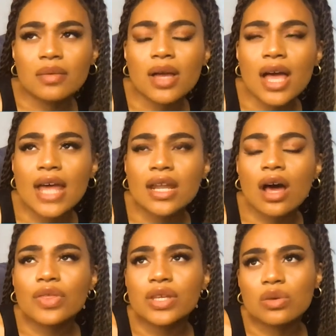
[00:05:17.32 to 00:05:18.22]
And
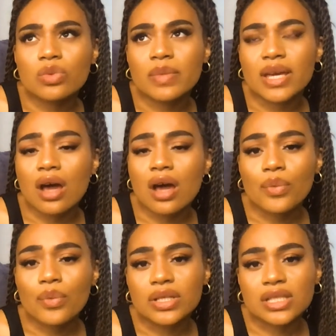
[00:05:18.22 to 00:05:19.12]
other young women, I
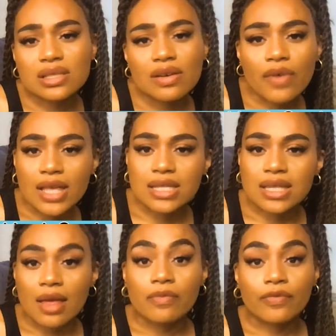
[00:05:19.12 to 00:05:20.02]
would just advise
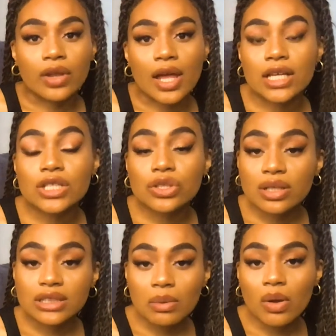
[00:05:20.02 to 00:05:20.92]
them for like during
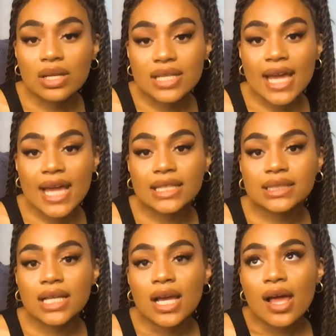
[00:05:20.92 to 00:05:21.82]
the summer
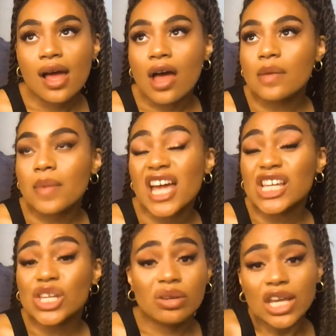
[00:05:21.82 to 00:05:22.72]
holidays, at
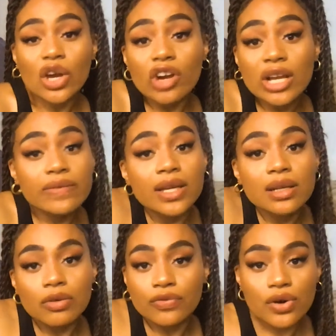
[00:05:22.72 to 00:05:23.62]
uni, or even
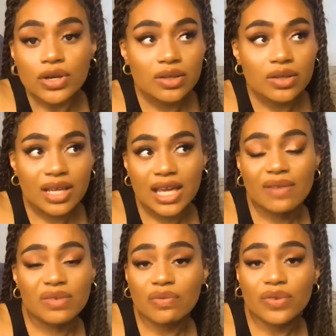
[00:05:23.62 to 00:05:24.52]
before uni,
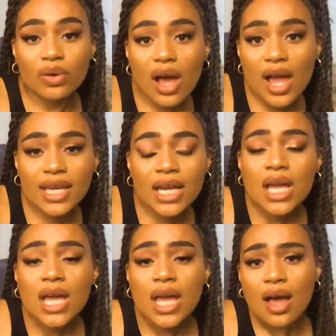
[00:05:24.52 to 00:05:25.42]
even if you're like
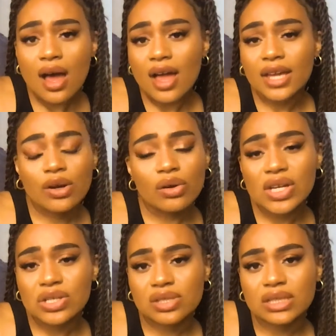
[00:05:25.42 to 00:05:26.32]
in
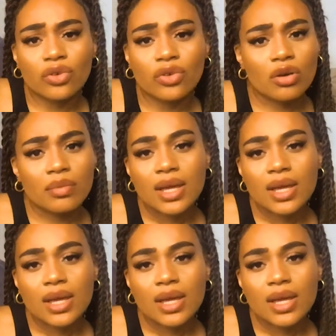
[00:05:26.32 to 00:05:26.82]
college or sixth form,